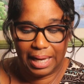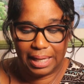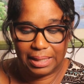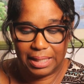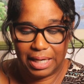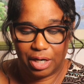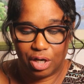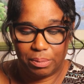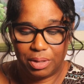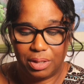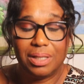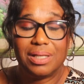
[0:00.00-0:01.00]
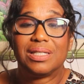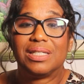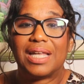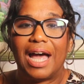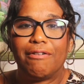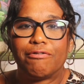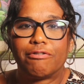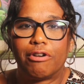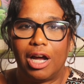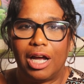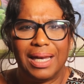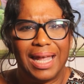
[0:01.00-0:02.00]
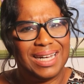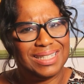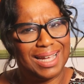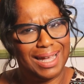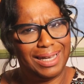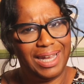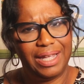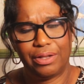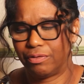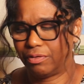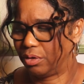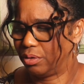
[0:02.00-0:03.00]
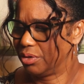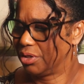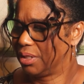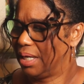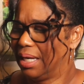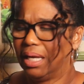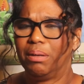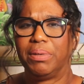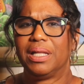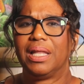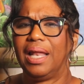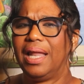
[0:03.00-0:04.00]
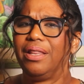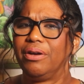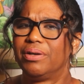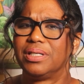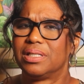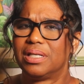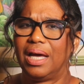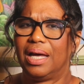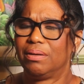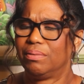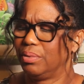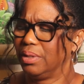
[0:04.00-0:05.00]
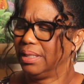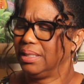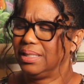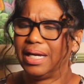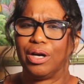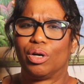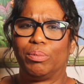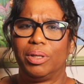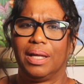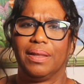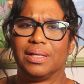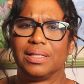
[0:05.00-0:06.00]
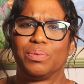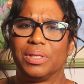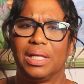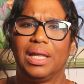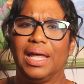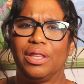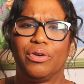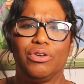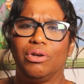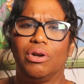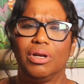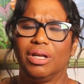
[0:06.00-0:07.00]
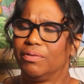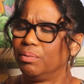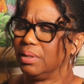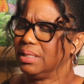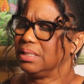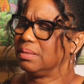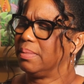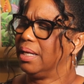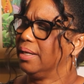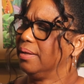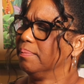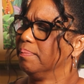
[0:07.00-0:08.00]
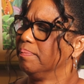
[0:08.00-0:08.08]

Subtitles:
and caramel, saffron, and it's got leather, folks. But the leather is not really terrible on this one. The leather, you don't even really smell it.